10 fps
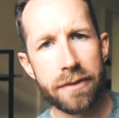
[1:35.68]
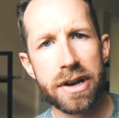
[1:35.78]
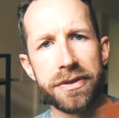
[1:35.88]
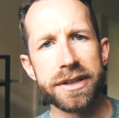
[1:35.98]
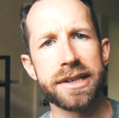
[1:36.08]
I've
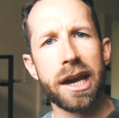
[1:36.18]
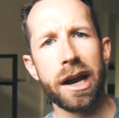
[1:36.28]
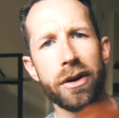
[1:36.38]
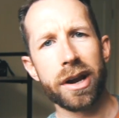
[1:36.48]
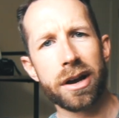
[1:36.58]
got this
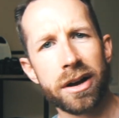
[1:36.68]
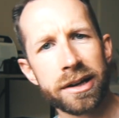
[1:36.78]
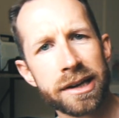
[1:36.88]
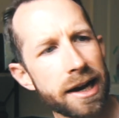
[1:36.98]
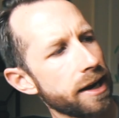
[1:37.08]

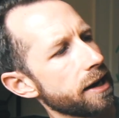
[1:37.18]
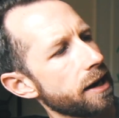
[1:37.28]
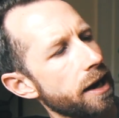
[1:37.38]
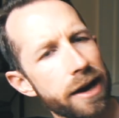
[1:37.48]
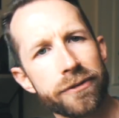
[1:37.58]
carry-on kind of
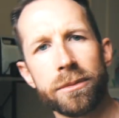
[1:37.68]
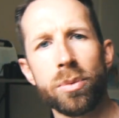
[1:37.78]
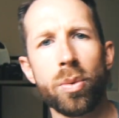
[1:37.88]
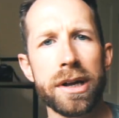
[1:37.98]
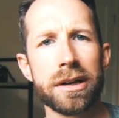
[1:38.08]
guy
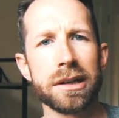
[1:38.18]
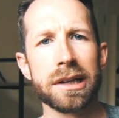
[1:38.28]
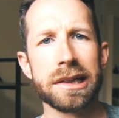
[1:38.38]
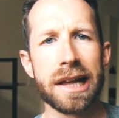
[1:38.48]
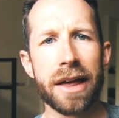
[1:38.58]
from
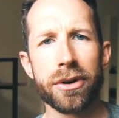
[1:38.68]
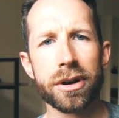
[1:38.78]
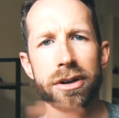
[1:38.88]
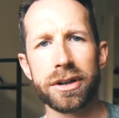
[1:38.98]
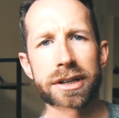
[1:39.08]
Will Leather
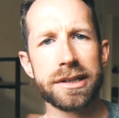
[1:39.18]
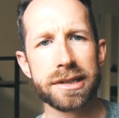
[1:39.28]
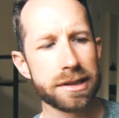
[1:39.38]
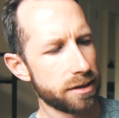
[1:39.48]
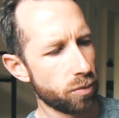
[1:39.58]

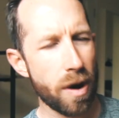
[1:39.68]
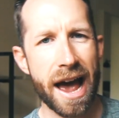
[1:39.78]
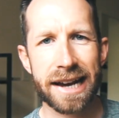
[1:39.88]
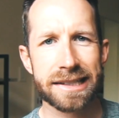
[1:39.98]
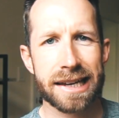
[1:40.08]
Goods,
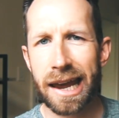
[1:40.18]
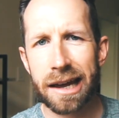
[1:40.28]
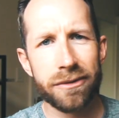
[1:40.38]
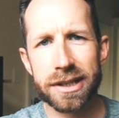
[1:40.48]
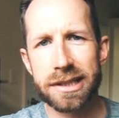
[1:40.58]
waxed
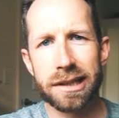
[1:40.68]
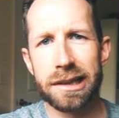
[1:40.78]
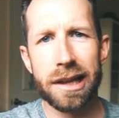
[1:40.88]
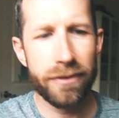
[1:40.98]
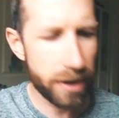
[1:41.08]
canvas, love